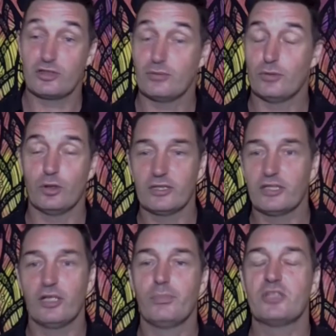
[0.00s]
system,
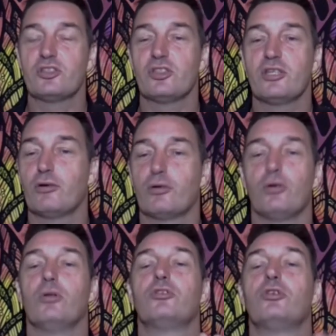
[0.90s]
all little bits in there
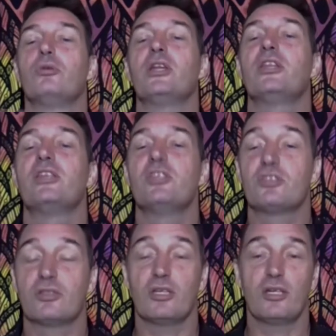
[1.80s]
are all doing
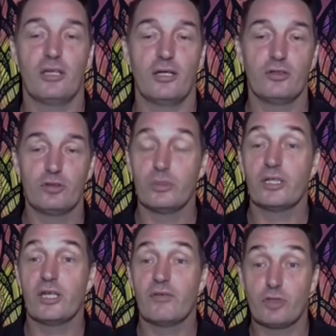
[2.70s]

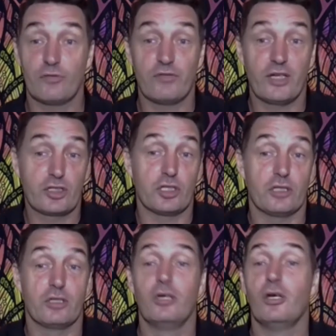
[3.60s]
their
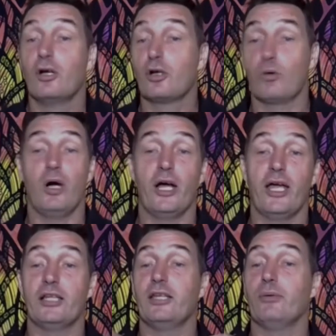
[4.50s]
function
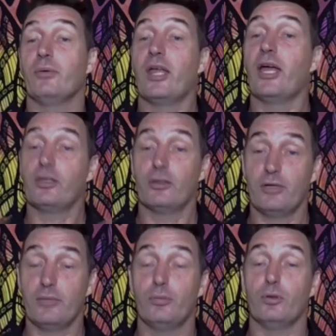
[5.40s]
quietly without
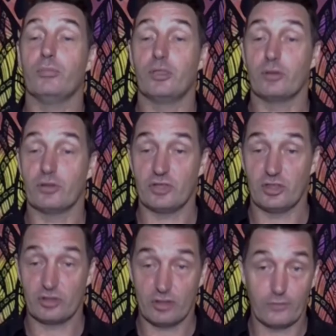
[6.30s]
your input, because
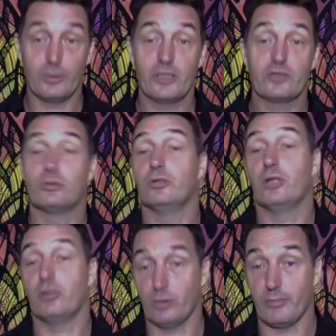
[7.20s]
these softwares are
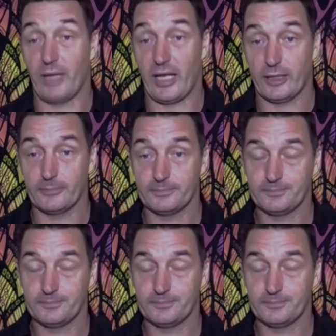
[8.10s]
all on automatic.